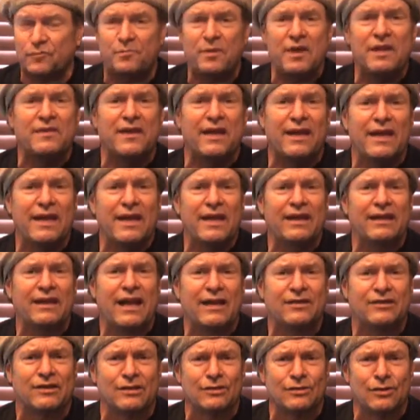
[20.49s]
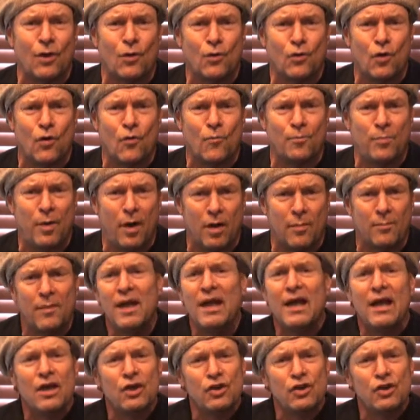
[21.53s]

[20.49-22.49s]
be the hit at the local pub.